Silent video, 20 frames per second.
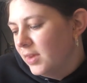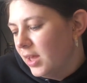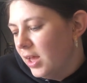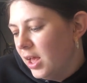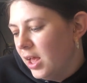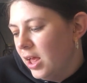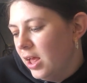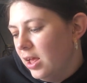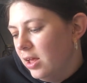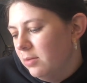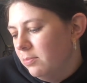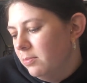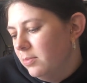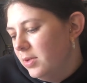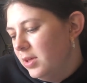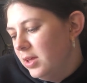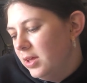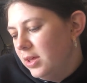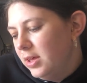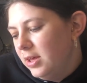
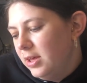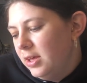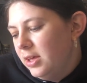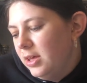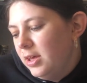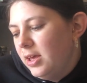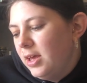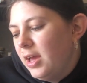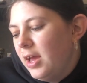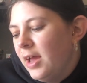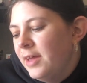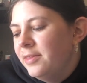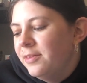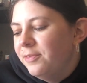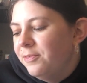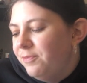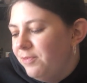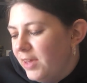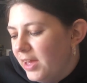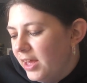And the
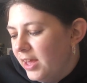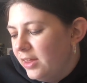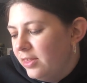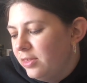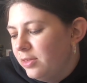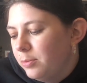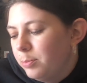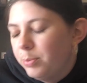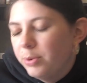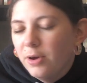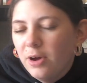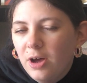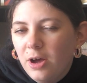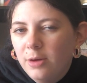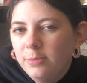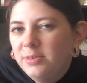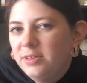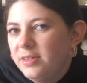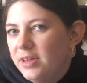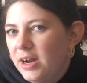5th
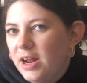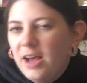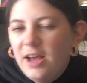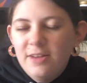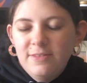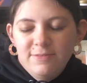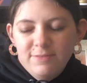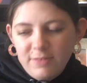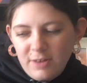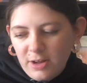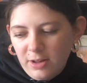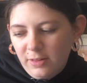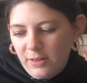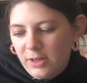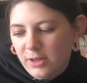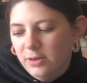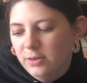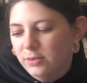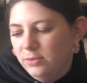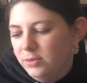prompt that I
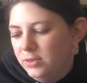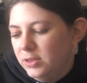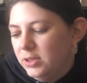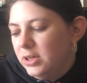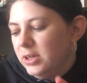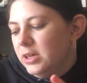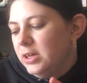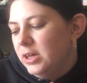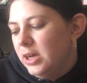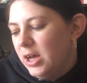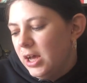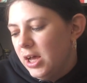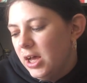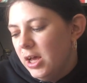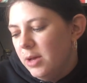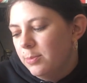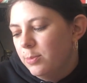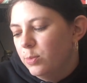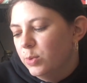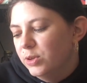followed
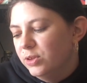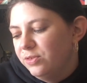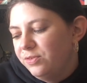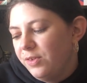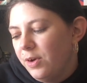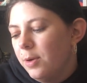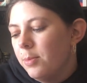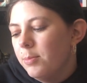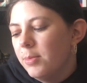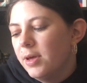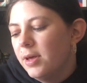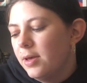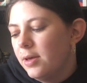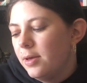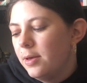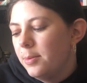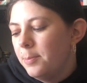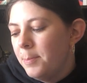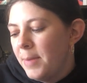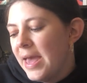was from
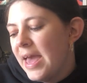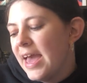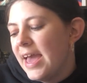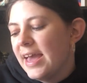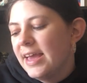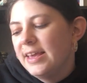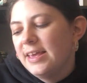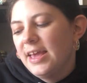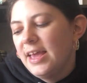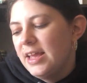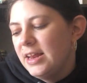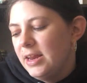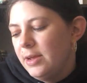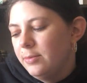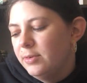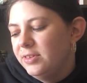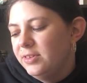Meg, and